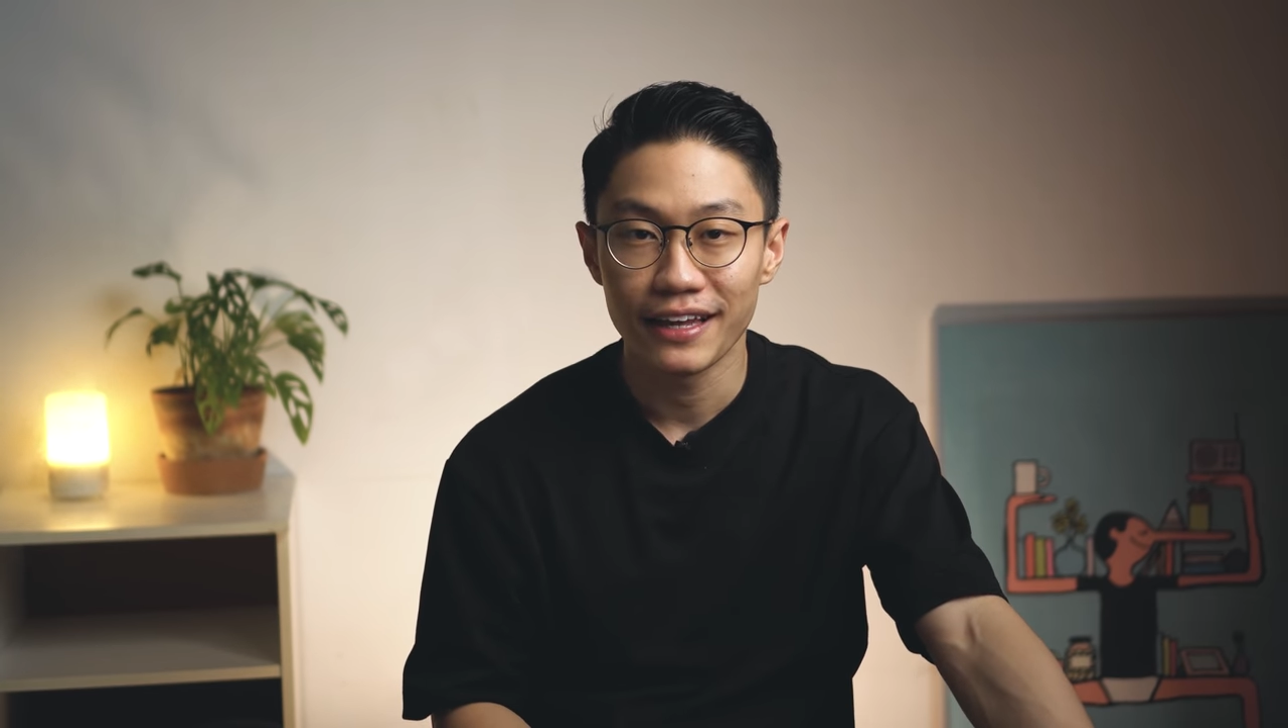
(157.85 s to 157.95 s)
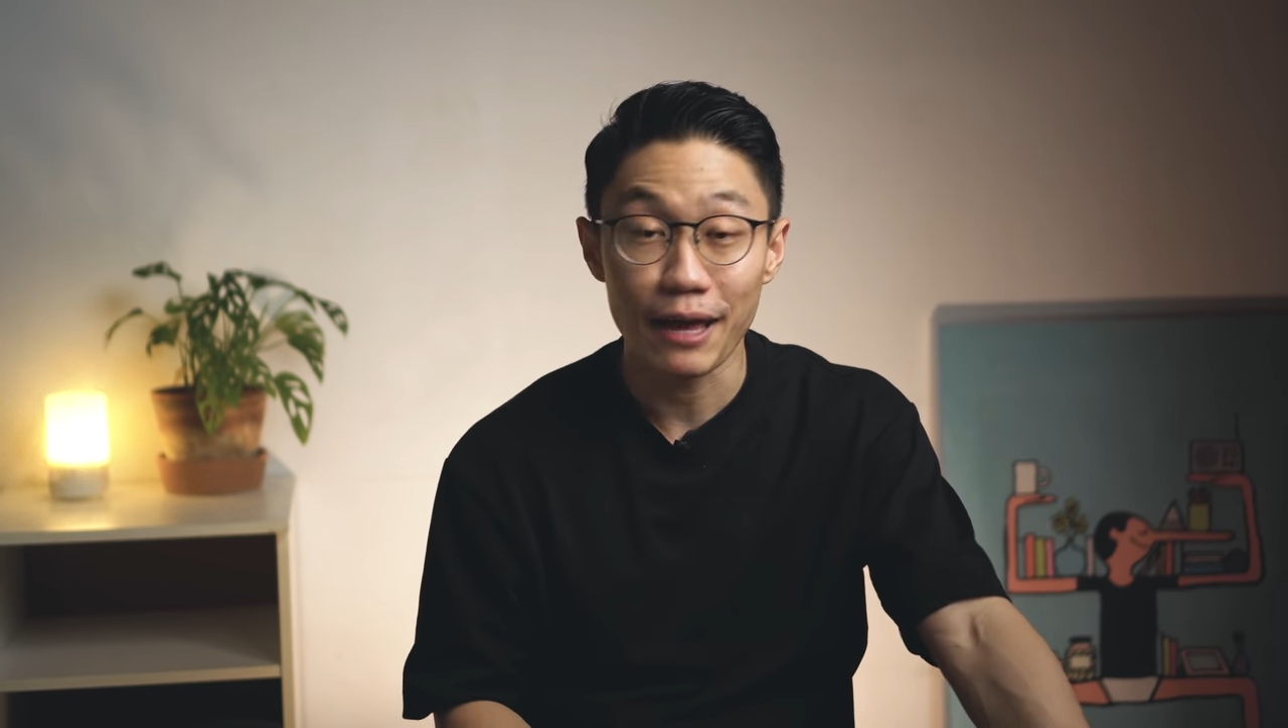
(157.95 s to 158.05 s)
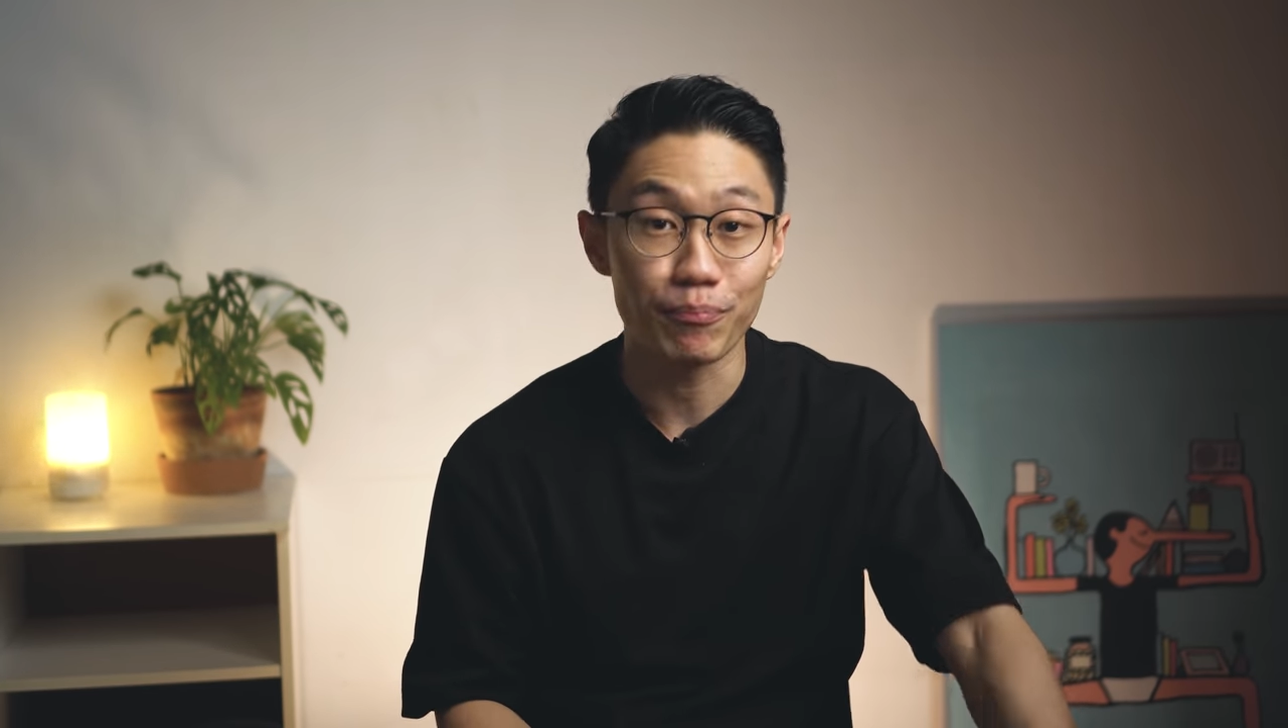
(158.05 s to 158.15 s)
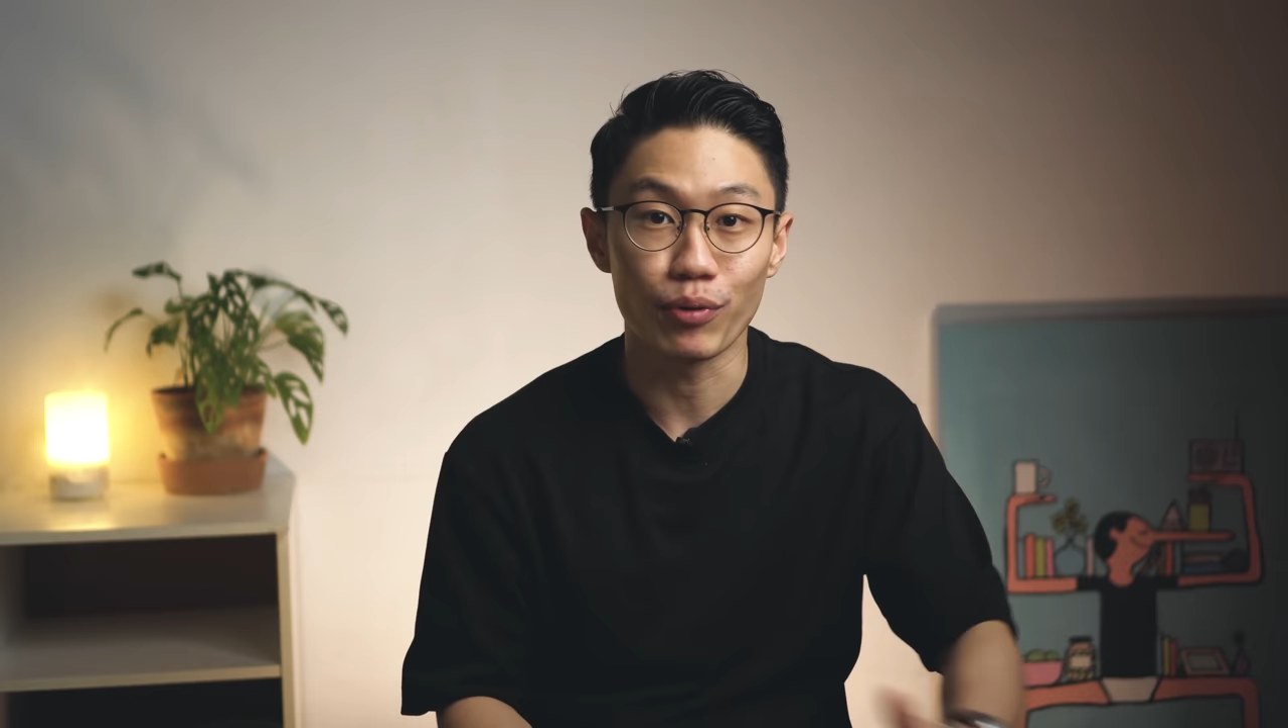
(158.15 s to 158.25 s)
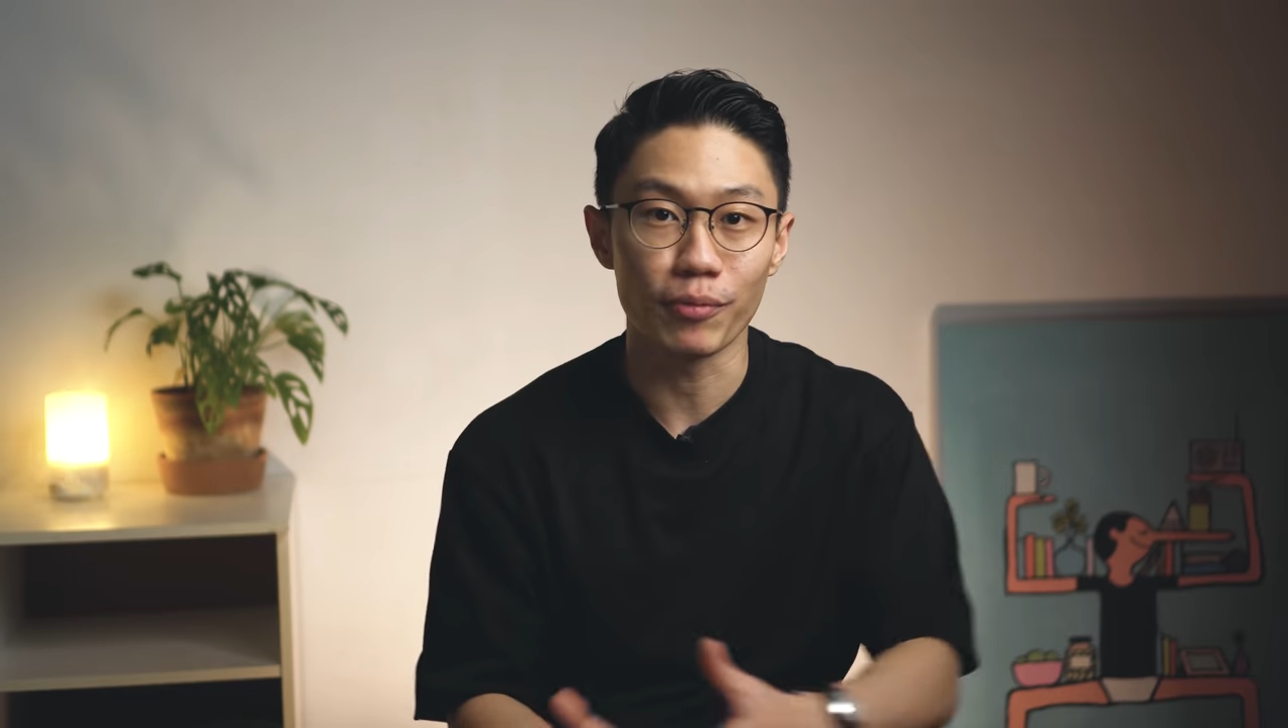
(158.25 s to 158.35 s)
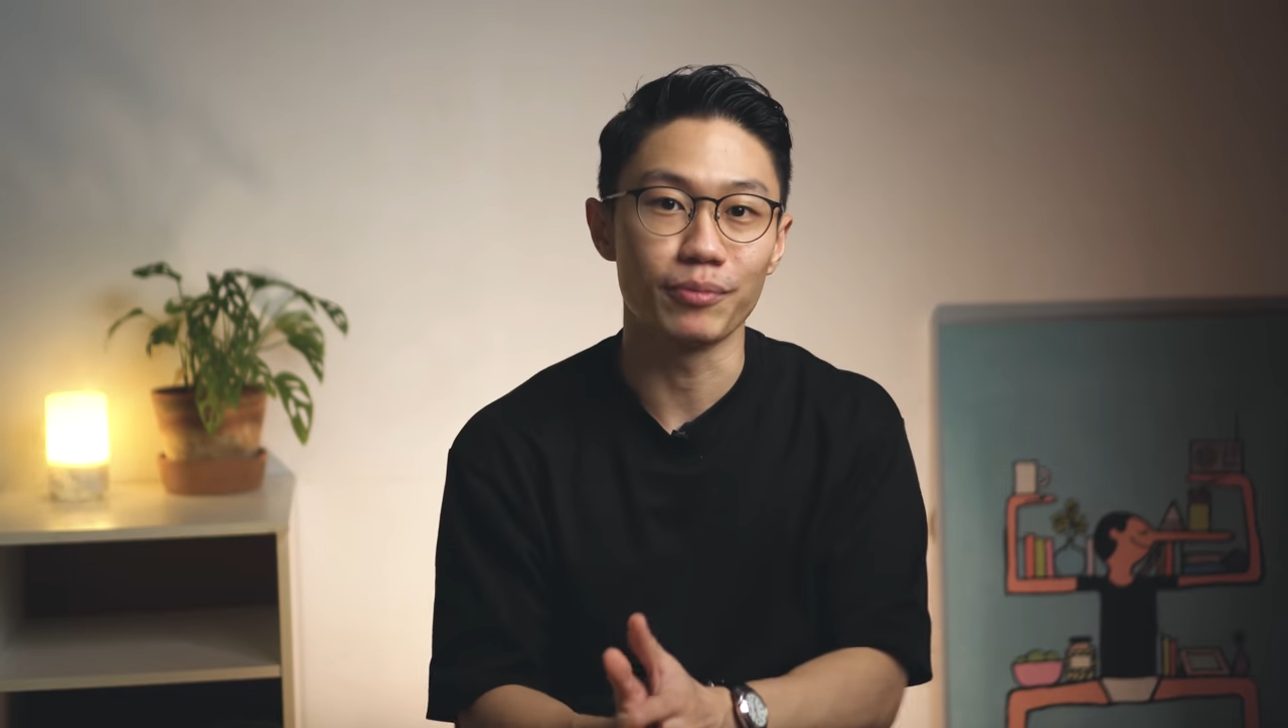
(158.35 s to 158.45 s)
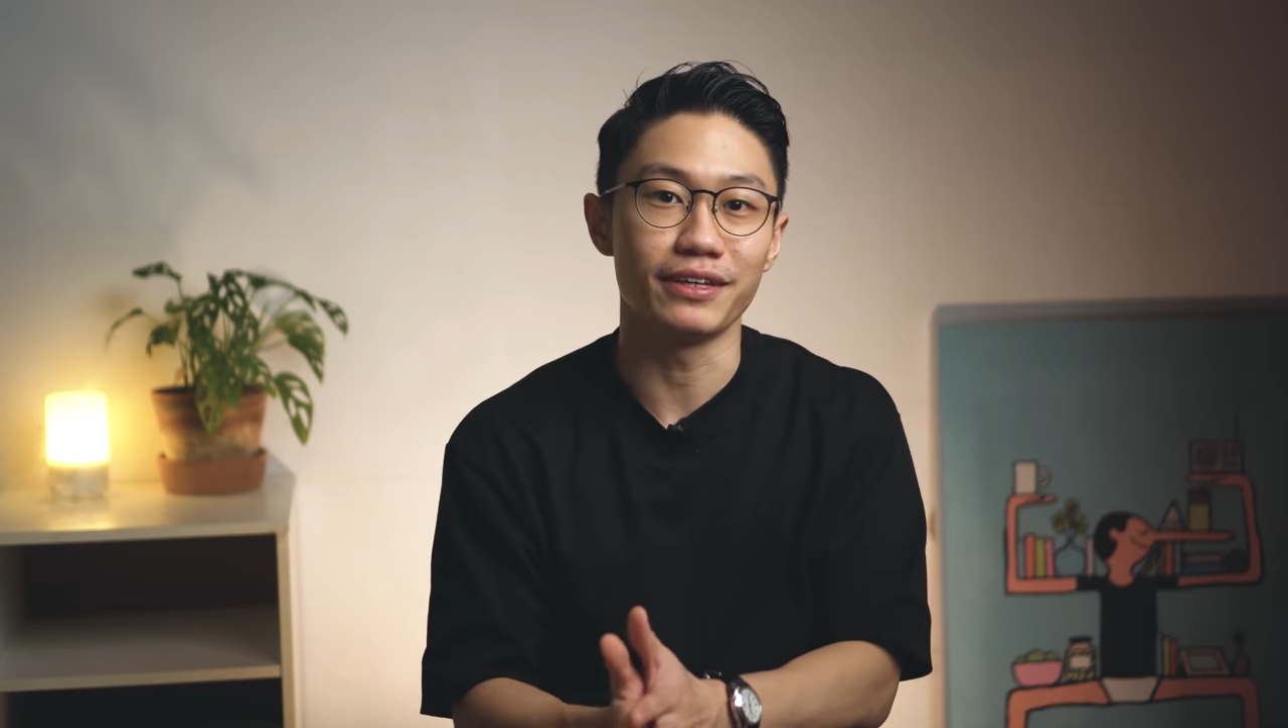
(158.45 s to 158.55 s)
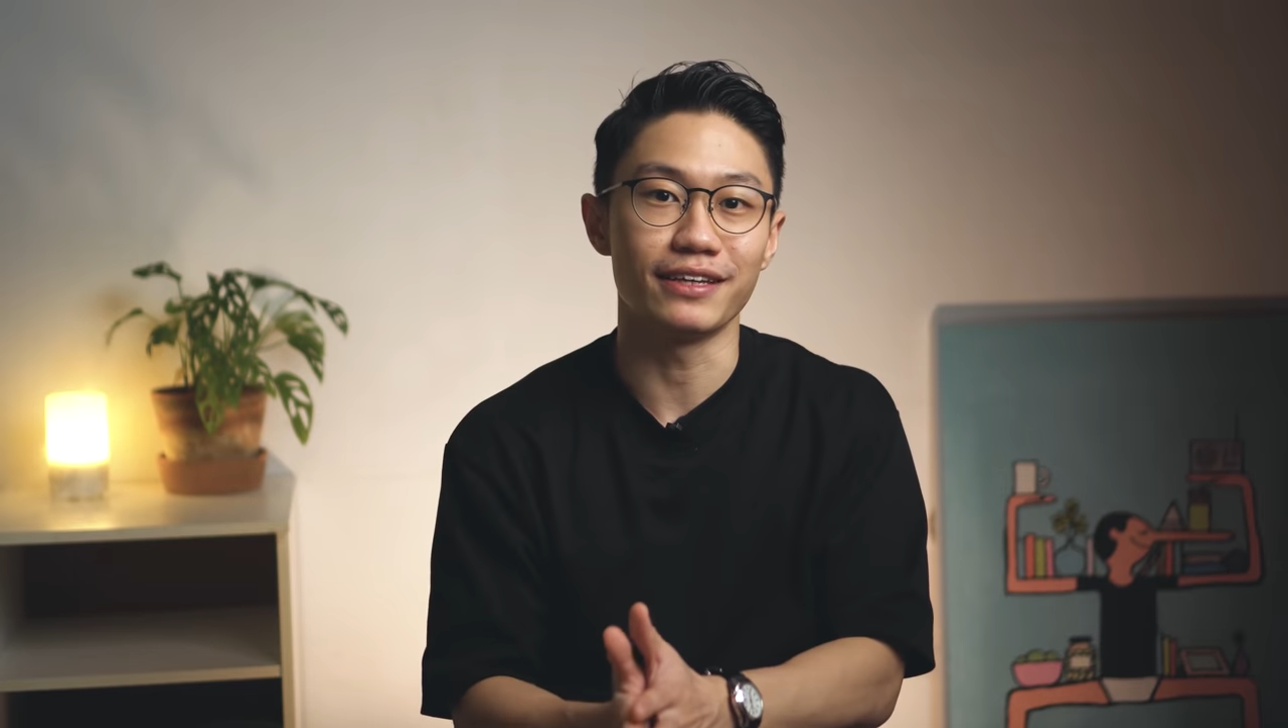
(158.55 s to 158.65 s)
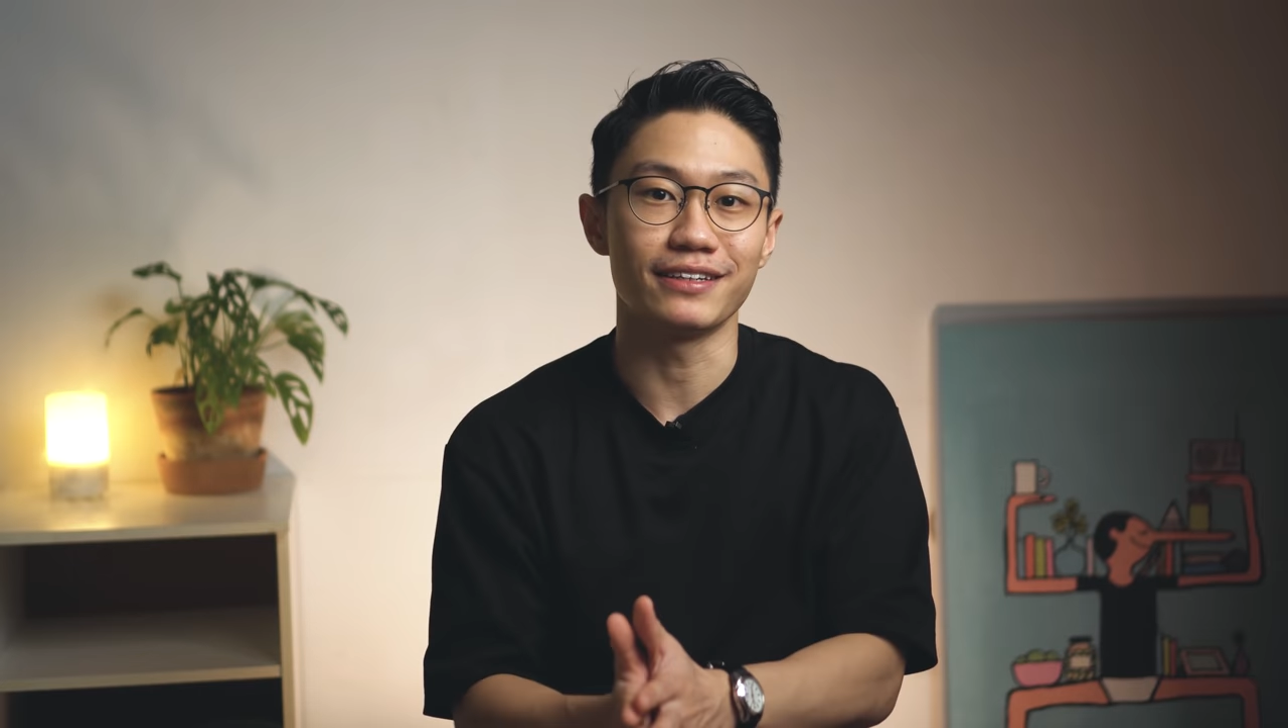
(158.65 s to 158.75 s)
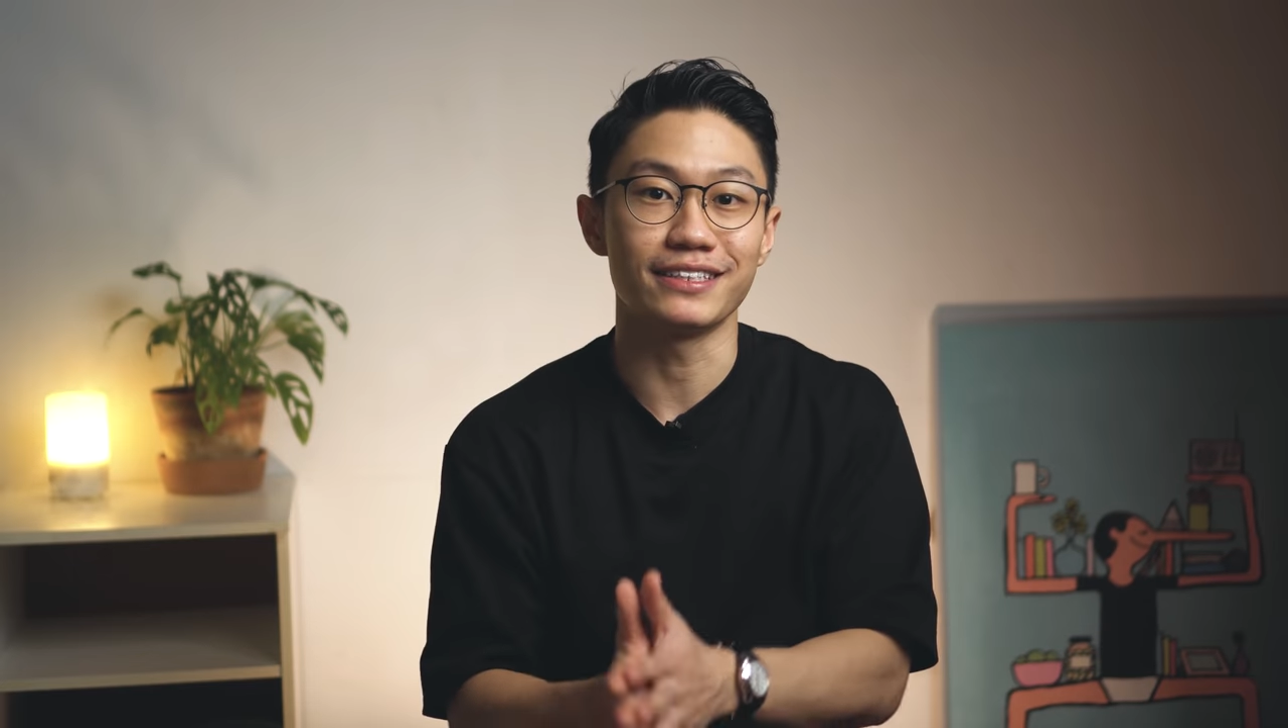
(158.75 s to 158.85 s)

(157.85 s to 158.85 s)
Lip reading: and probably